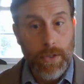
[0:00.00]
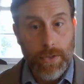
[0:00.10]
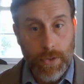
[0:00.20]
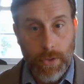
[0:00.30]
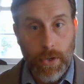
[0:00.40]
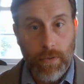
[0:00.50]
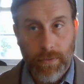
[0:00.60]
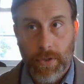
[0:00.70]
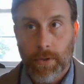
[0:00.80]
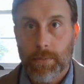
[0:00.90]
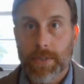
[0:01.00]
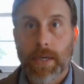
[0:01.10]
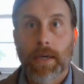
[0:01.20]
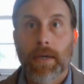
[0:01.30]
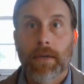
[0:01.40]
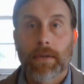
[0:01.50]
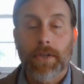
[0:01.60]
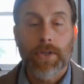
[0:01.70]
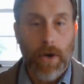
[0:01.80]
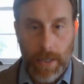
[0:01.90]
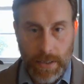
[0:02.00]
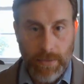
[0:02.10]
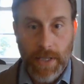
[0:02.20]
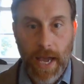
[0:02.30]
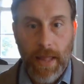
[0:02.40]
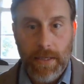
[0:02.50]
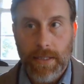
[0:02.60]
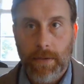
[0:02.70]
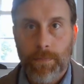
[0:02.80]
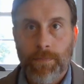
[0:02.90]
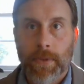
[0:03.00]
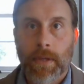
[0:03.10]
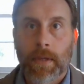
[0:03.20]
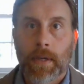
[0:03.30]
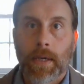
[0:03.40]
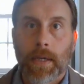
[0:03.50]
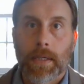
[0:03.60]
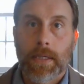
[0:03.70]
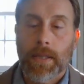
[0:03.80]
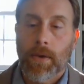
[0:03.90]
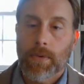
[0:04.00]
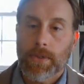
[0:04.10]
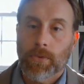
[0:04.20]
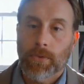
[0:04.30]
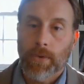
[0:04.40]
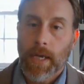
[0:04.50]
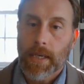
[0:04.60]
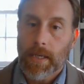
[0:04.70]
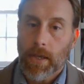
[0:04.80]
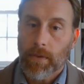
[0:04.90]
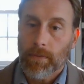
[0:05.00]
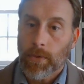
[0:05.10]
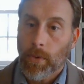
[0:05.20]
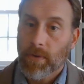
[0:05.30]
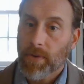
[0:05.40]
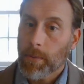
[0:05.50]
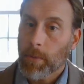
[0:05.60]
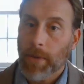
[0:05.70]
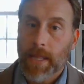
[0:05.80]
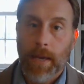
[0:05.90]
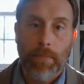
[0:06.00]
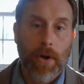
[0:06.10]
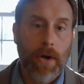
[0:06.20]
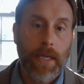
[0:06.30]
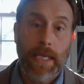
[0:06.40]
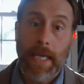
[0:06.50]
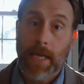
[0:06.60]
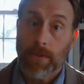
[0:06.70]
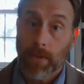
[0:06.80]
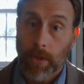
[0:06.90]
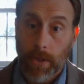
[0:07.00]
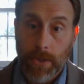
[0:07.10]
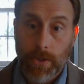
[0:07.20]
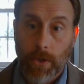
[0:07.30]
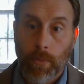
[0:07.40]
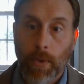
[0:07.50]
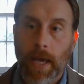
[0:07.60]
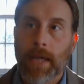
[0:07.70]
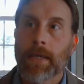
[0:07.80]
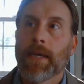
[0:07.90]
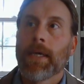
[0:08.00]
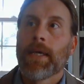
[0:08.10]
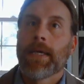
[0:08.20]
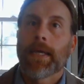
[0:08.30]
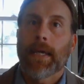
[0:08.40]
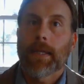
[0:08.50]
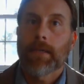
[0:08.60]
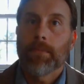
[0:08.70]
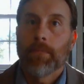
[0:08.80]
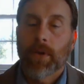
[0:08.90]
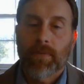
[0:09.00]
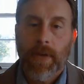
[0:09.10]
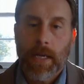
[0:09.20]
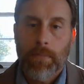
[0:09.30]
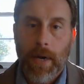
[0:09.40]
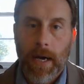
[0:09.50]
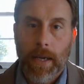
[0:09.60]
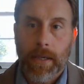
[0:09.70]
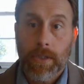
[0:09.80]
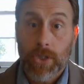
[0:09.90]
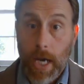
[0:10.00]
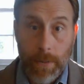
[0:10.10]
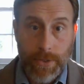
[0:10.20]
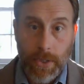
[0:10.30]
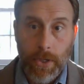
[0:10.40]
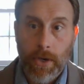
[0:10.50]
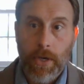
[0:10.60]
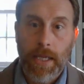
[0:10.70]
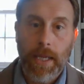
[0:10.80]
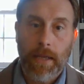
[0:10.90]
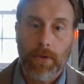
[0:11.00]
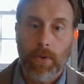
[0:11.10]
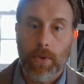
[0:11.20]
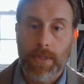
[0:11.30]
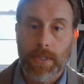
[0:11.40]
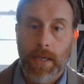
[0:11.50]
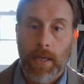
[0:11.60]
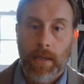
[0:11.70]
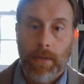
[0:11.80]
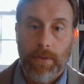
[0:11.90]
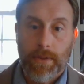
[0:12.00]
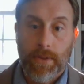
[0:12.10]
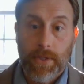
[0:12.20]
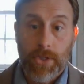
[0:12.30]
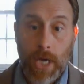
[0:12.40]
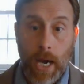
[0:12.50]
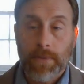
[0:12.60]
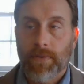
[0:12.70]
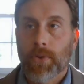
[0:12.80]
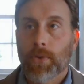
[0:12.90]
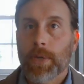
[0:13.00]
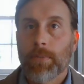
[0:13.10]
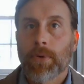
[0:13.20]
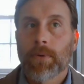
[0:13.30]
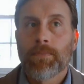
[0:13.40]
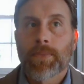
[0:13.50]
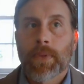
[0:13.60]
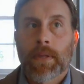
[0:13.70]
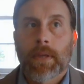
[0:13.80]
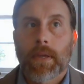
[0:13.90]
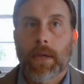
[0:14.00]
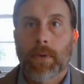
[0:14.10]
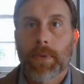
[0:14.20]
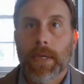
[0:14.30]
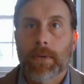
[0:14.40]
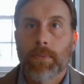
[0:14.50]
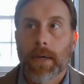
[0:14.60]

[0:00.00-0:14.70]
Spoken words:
studio films Guardians of the Galaxy. And there was a great, in order for him to play that part, he had to look a certain way, and motivated by job security and, of course, the jobs of other people. He